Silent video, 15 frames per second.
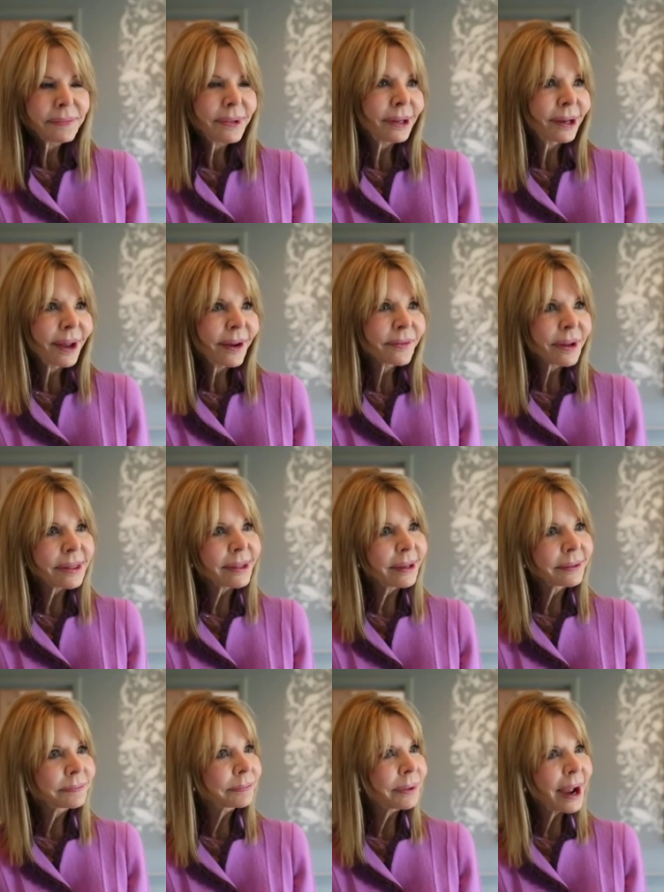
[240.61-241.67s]
You know,
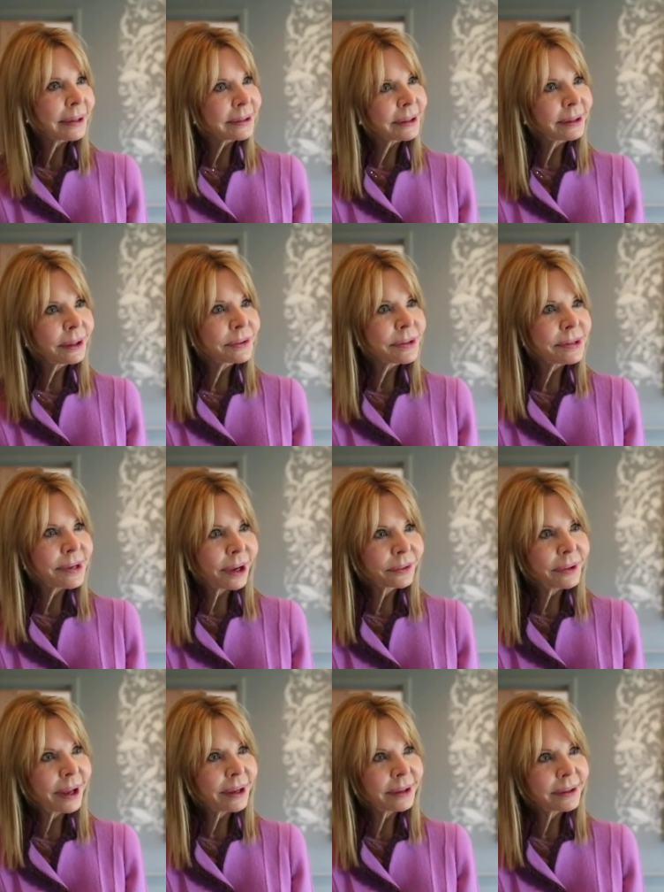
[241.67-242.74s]
everything practically was
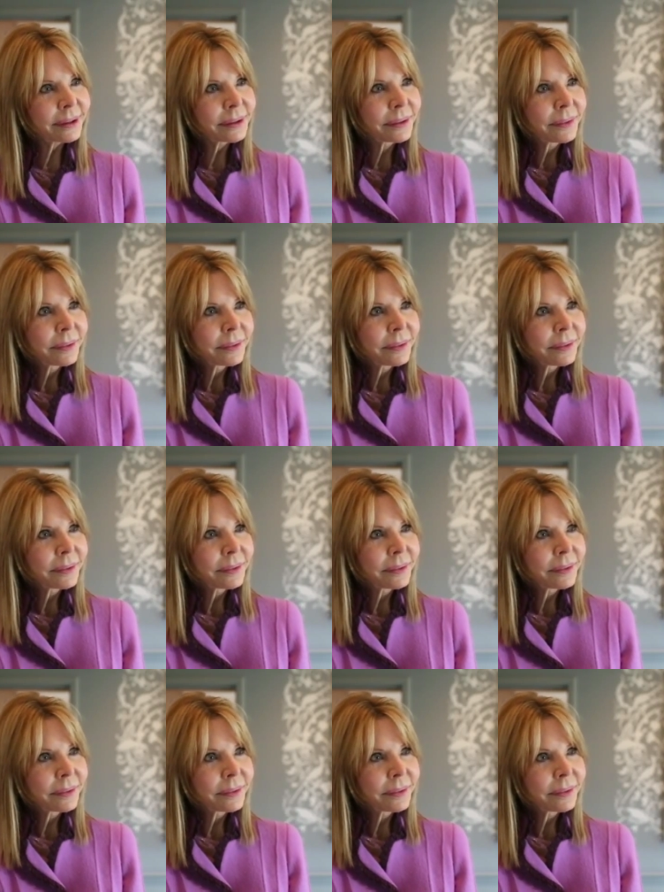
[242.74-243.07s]
donated.